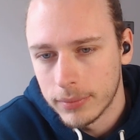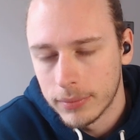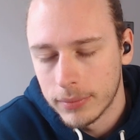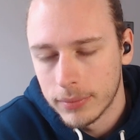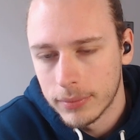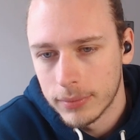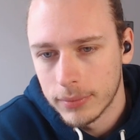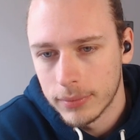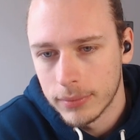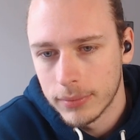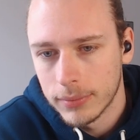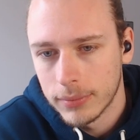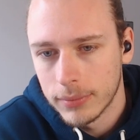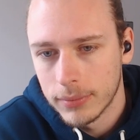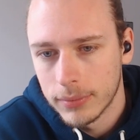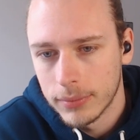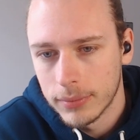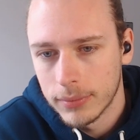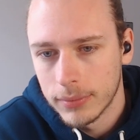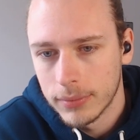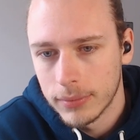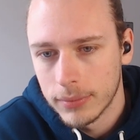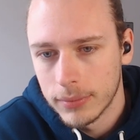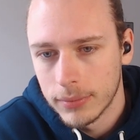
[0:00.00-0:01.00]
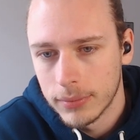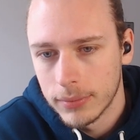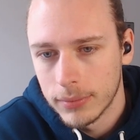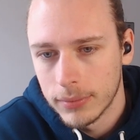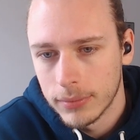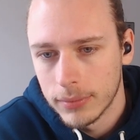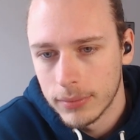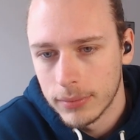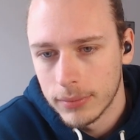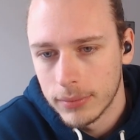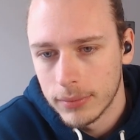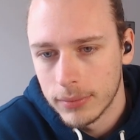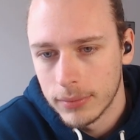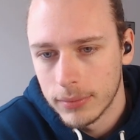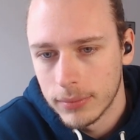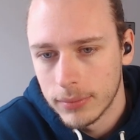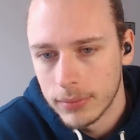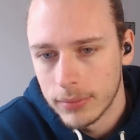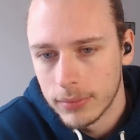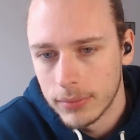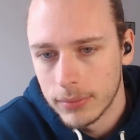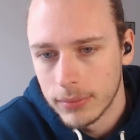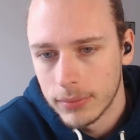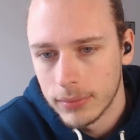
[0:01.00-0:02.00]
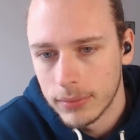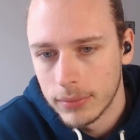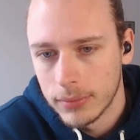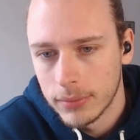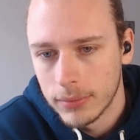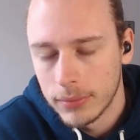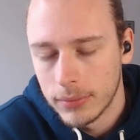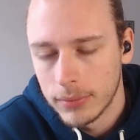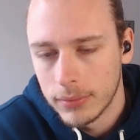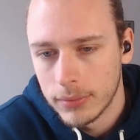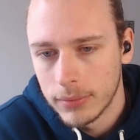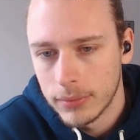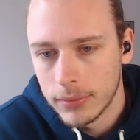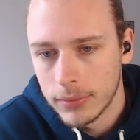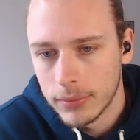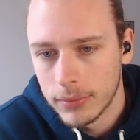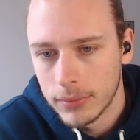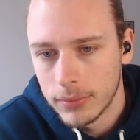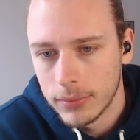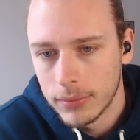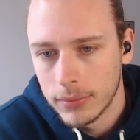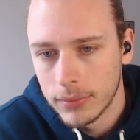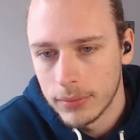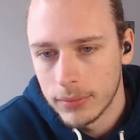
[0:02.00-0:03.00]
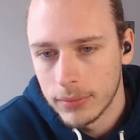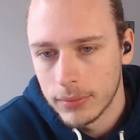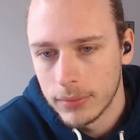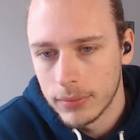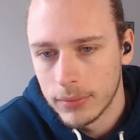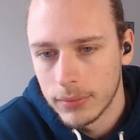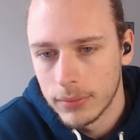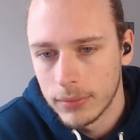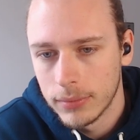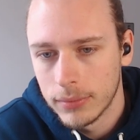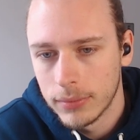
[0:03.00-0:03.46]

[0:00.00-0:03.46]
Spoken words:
The person shown says nothing.